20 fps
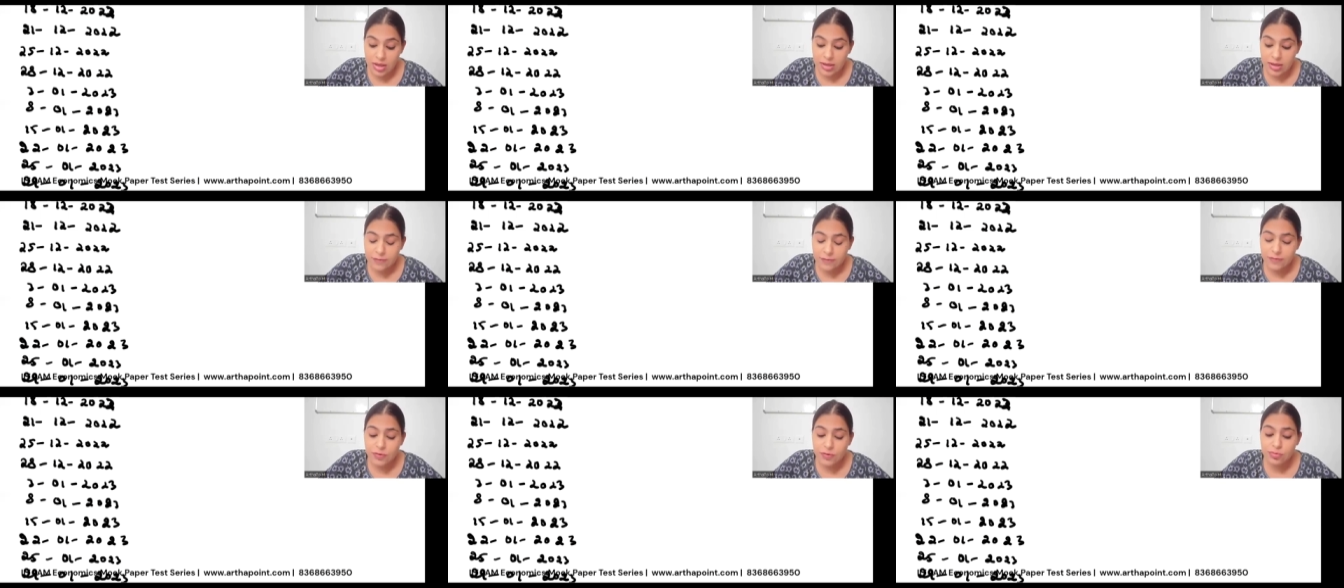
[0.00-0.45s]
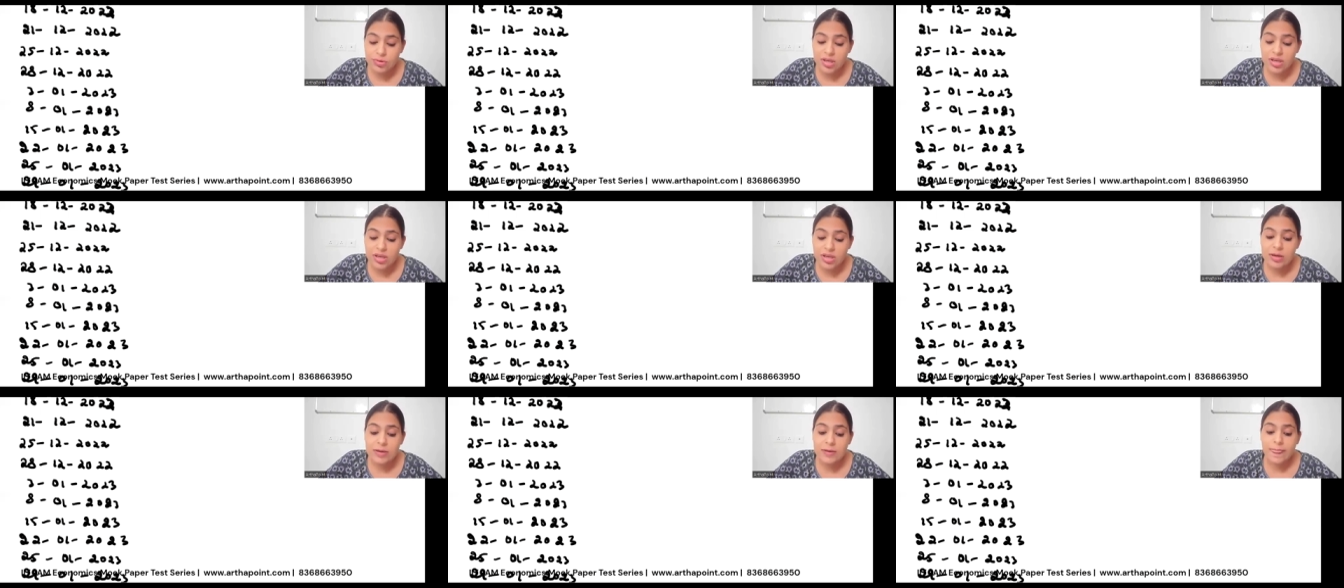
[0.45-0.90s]
if you
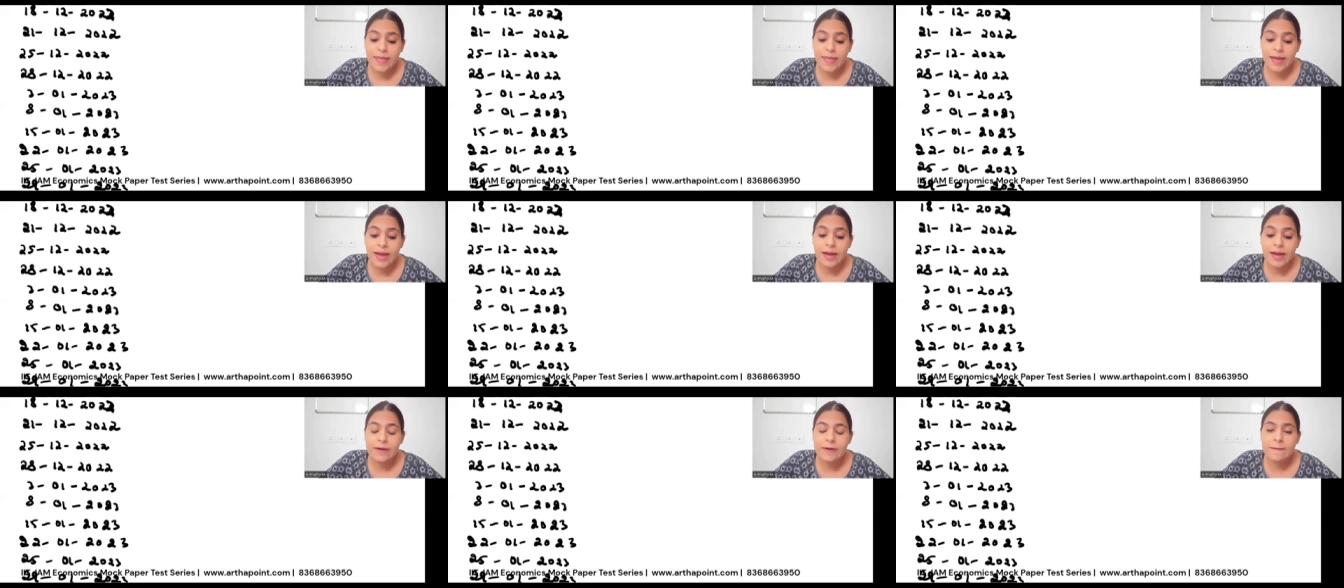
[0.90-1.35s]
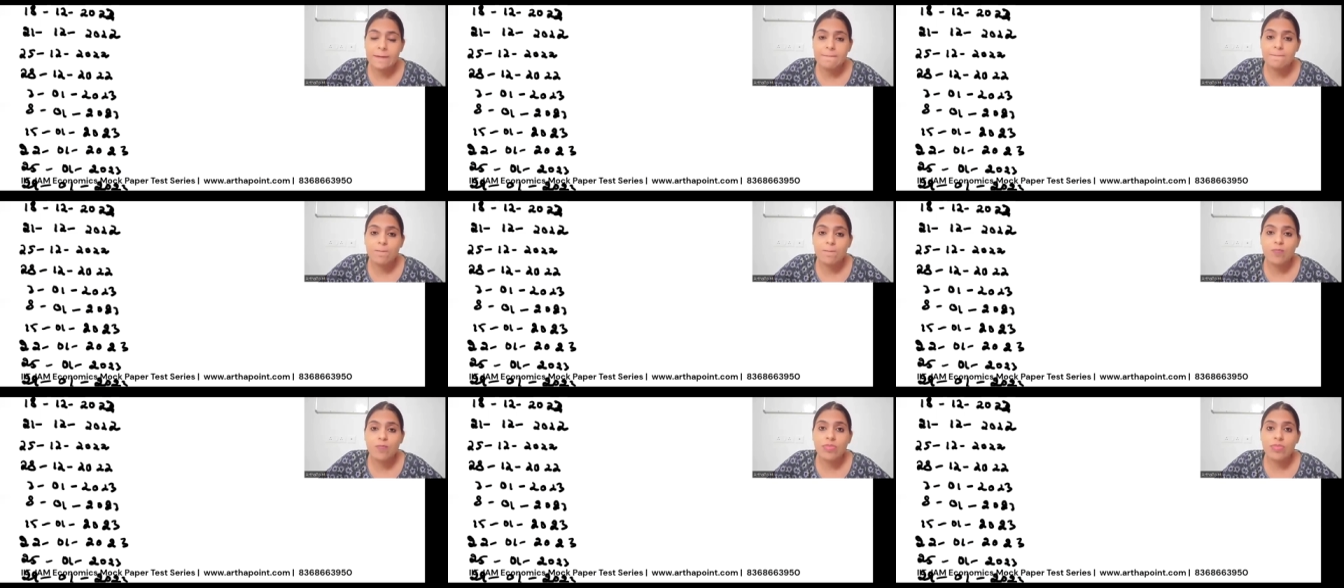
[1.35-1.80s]
think that
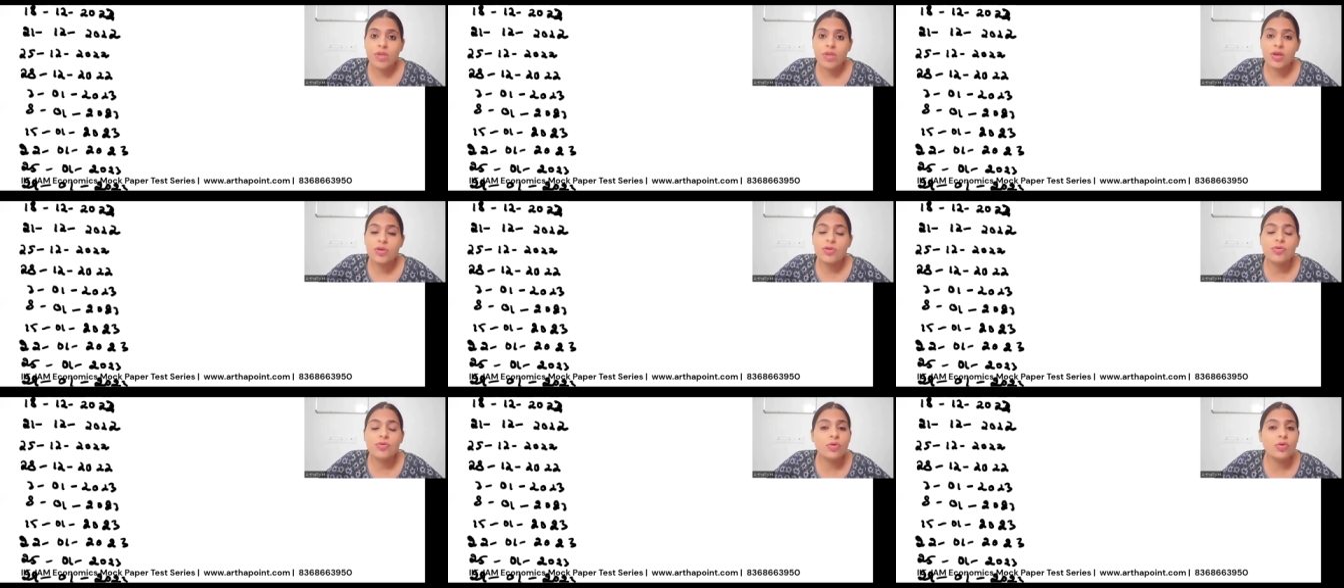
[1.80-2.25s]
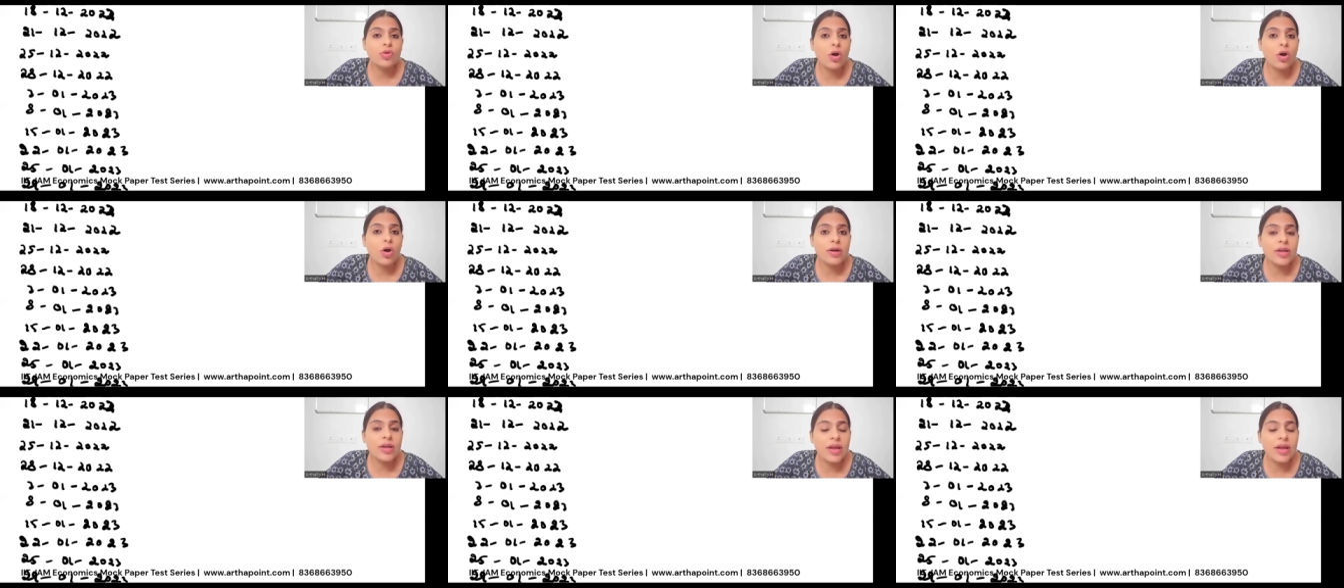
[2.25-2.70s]
you know
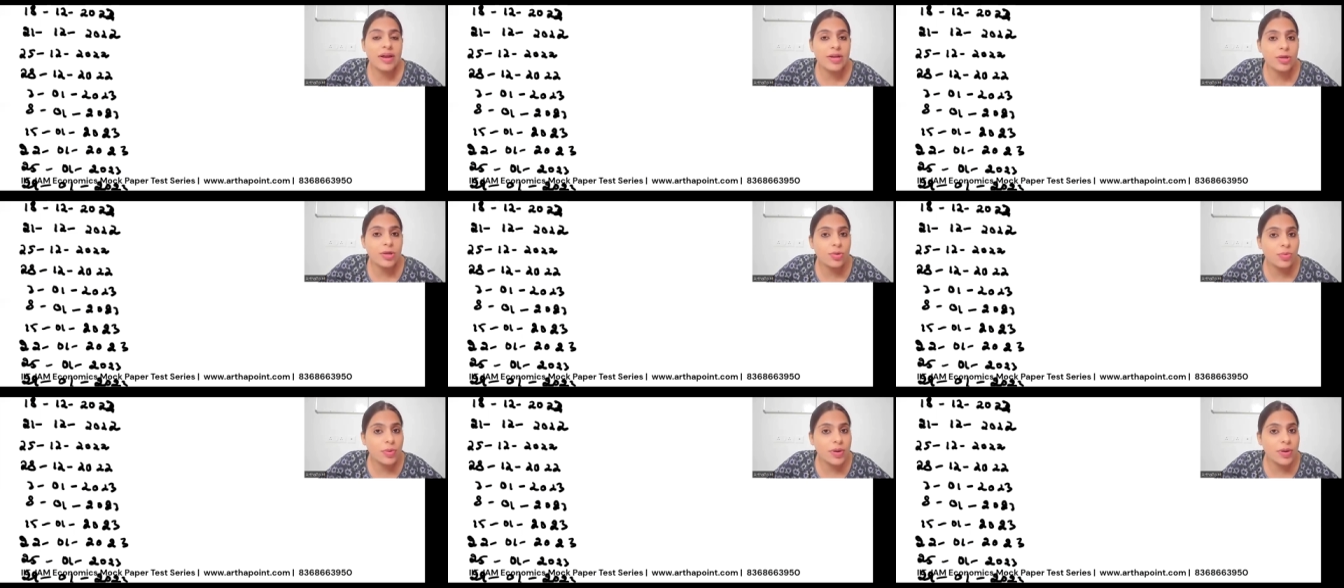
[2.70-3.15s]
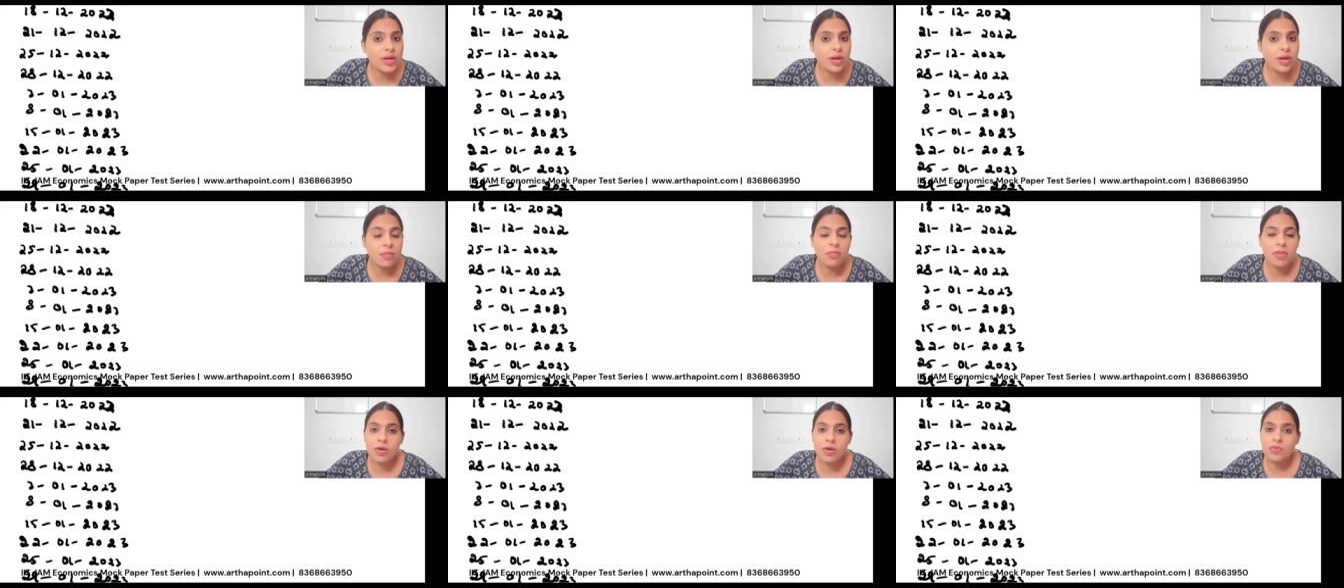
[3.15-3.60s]
not adequate
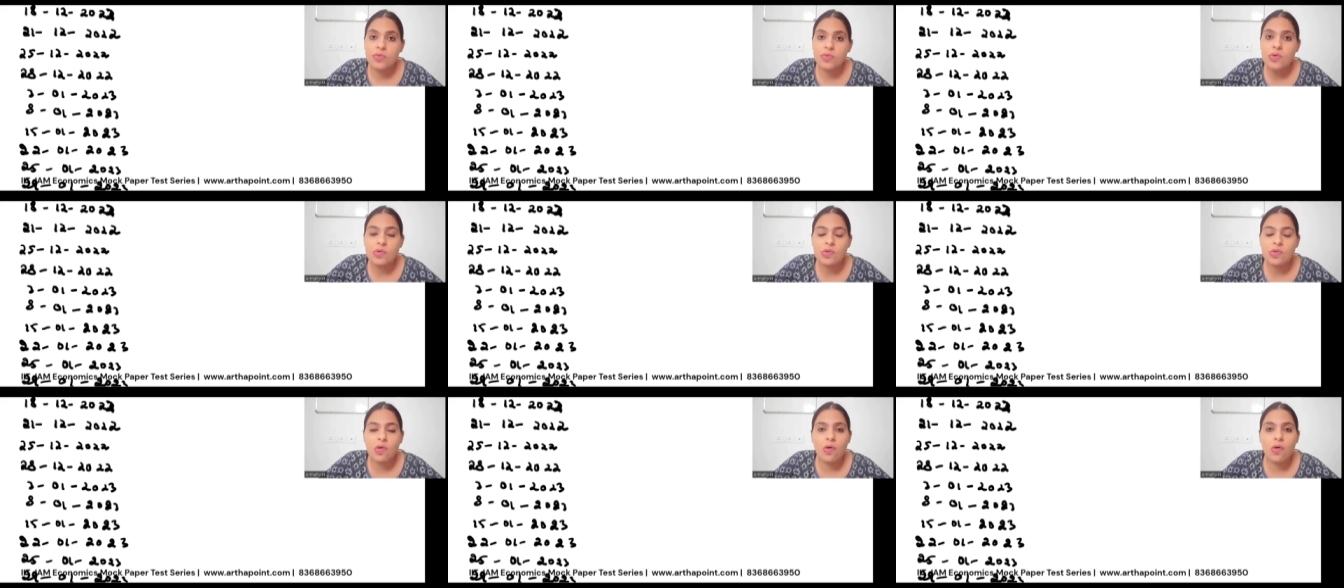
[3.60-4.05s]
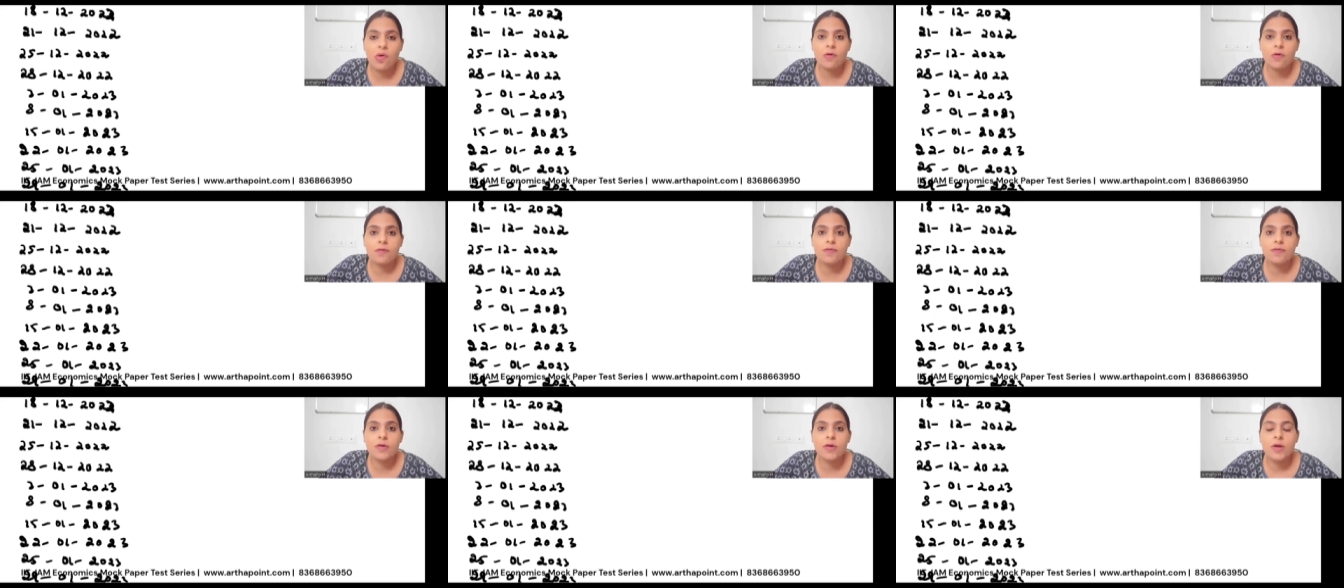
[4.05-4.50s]
amount of